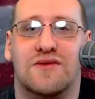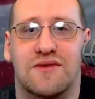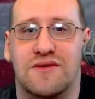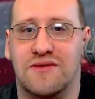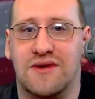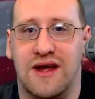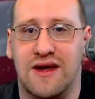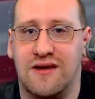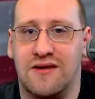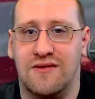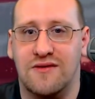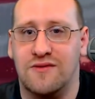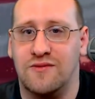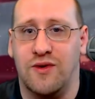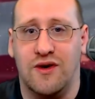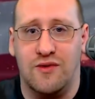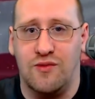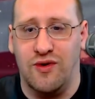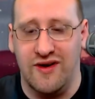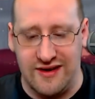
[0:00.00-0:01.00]
Like,
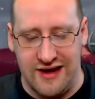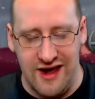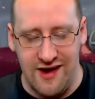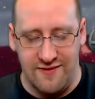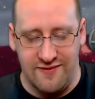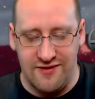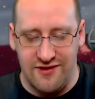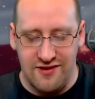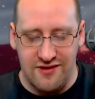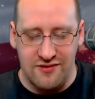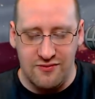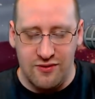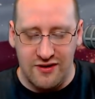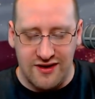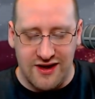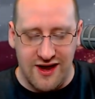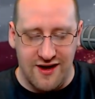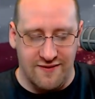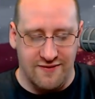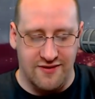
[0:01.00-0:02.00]
what what gives? What
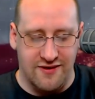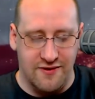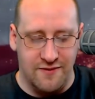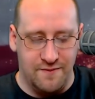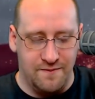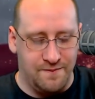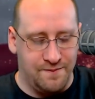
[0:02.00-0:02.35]
gives?